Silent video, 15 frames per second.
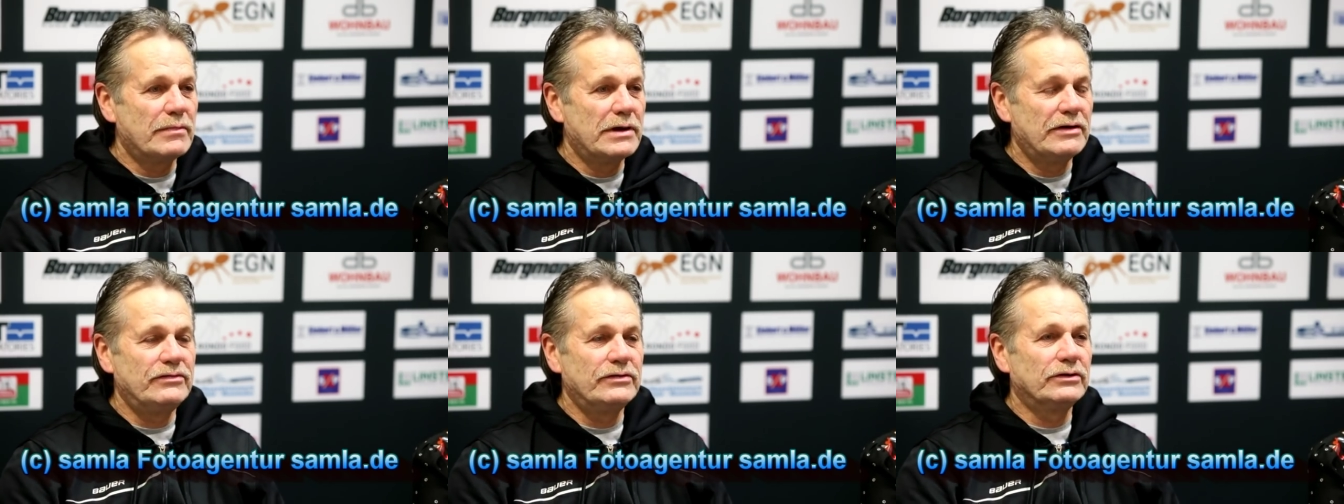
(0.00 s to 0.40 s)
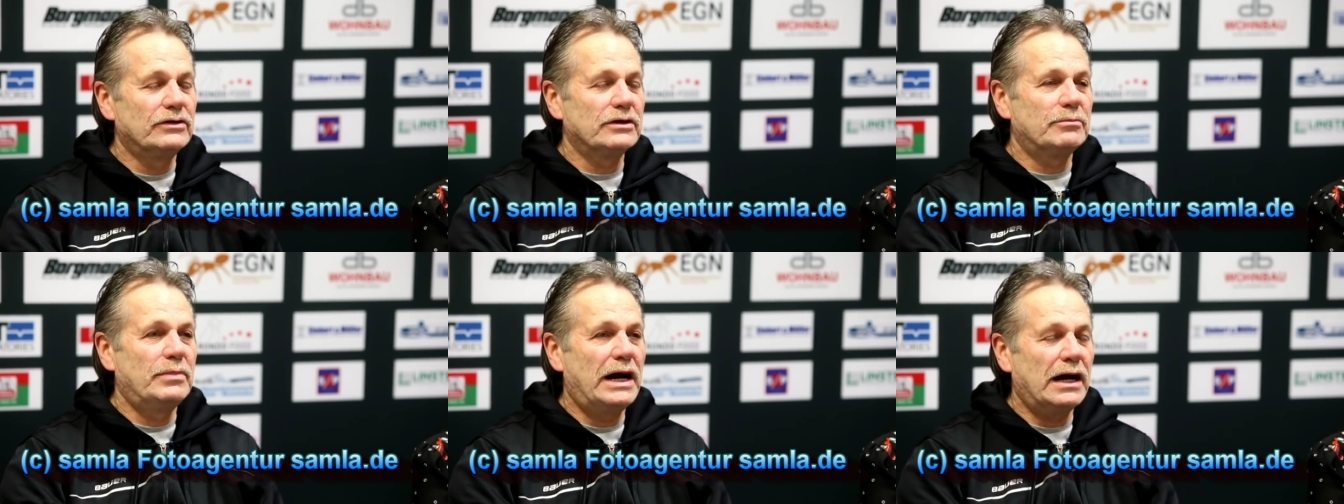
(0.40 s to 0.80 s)
if you
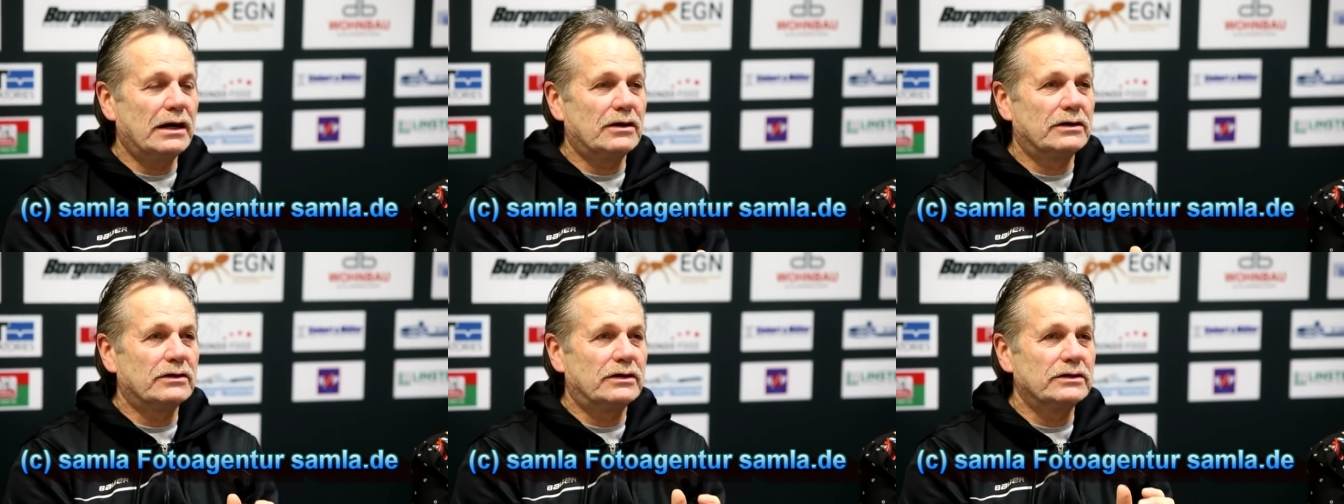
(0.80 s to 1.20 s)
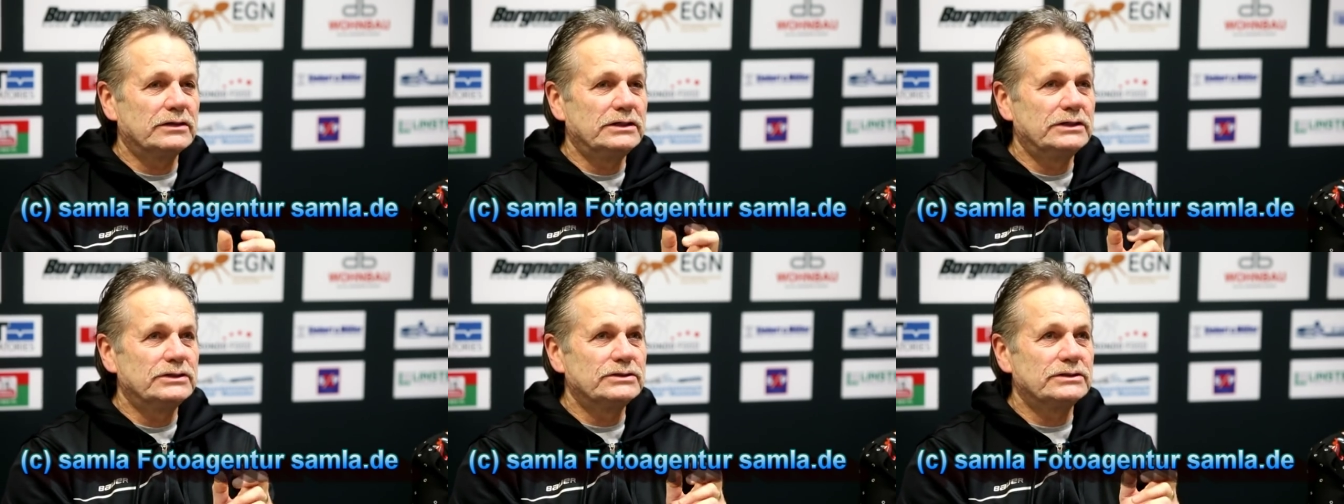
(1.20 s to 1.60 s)
look back on all the
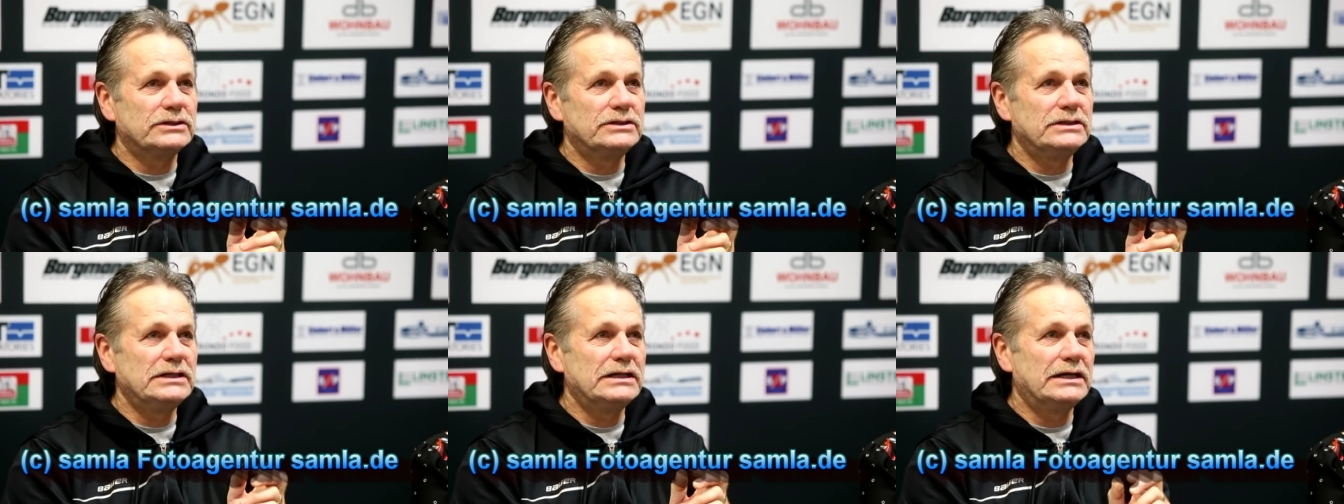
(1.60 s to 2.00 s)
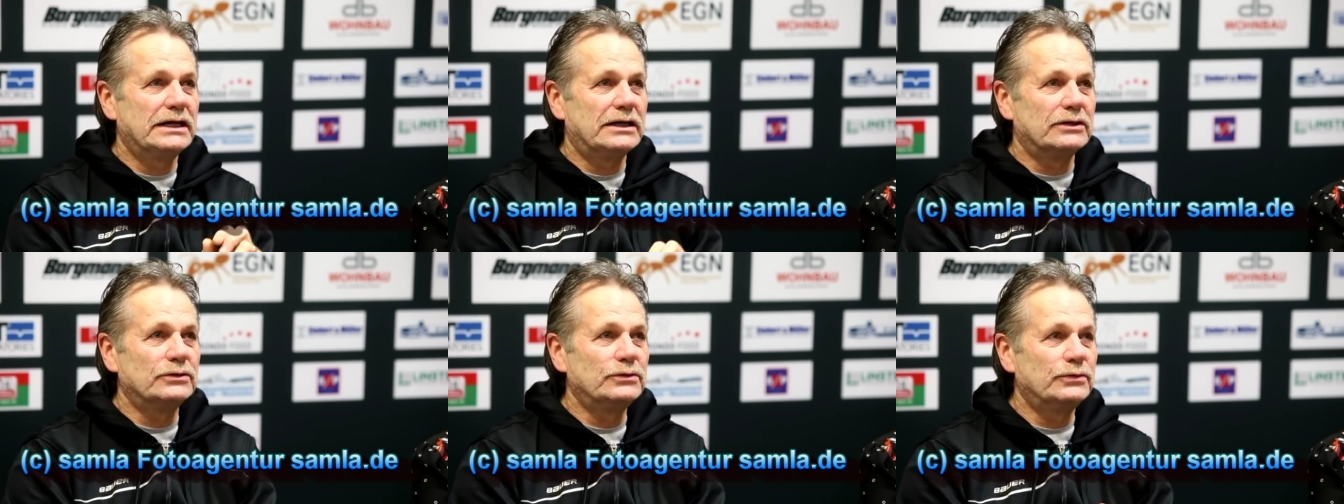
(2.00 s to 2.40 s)
years in the
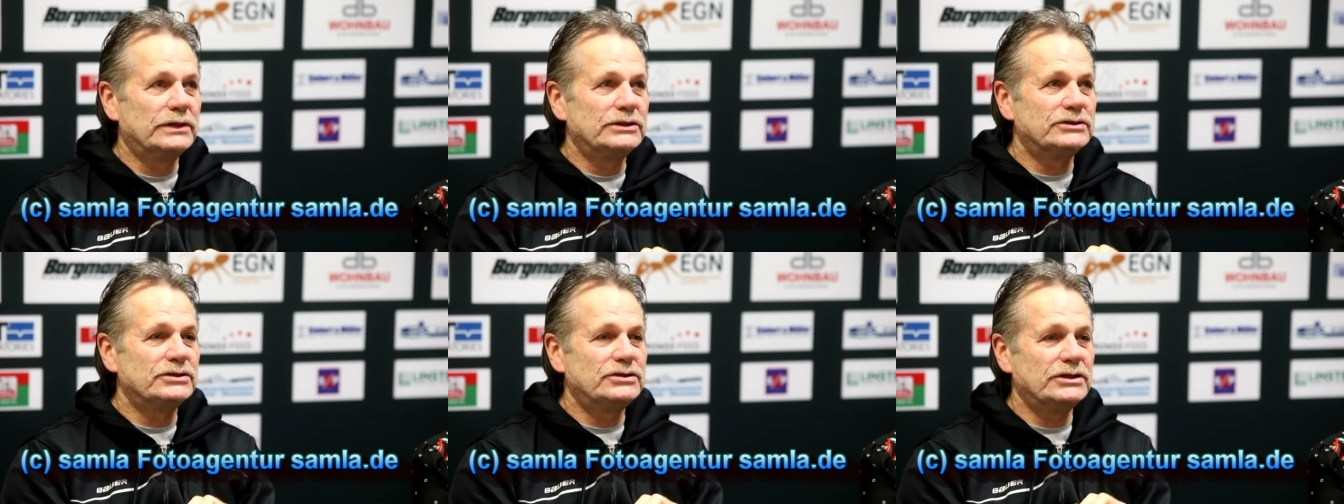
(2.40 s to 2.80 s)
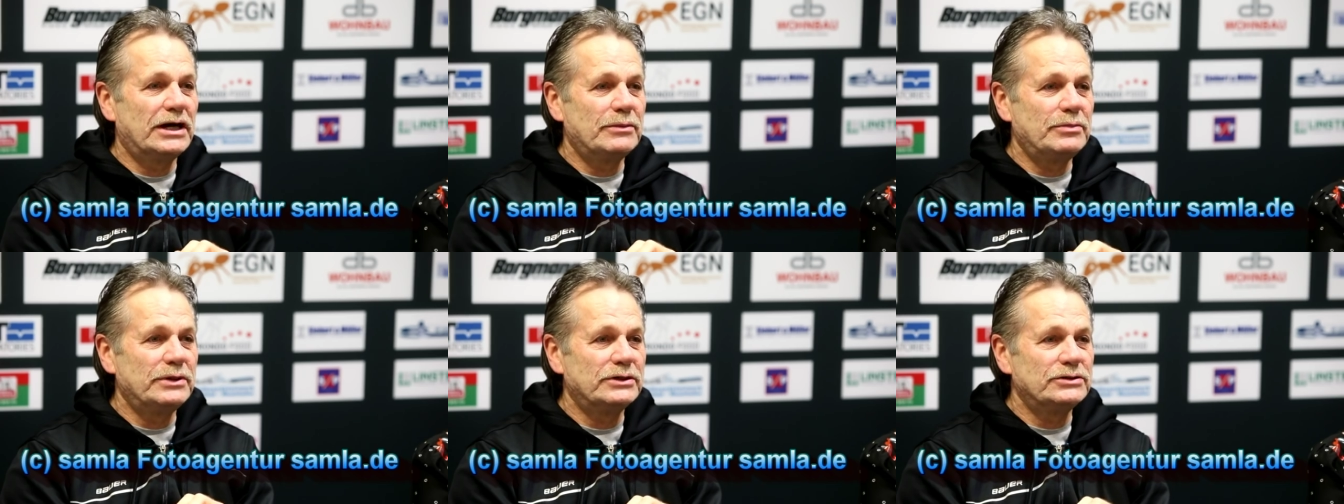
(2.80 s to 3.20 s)
DEL, who wins the
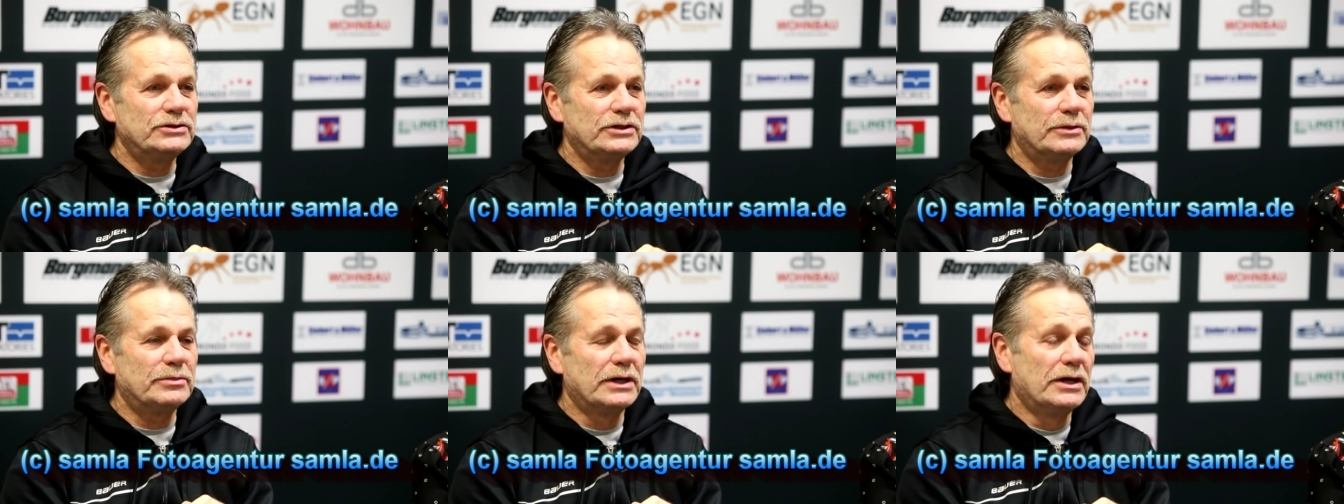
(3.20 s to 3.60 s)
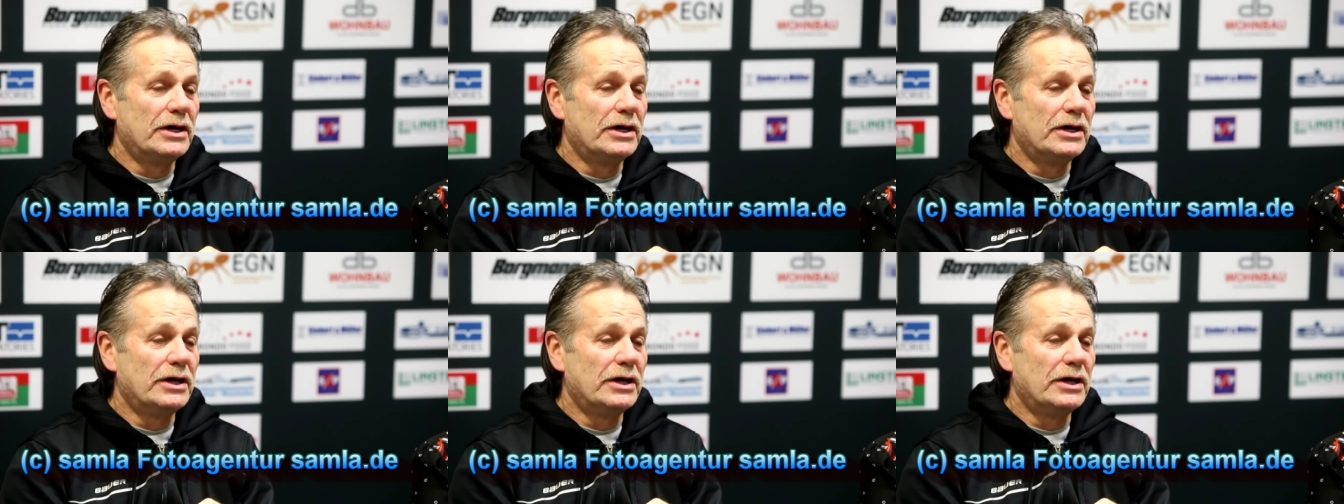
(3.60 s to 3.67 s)
championship?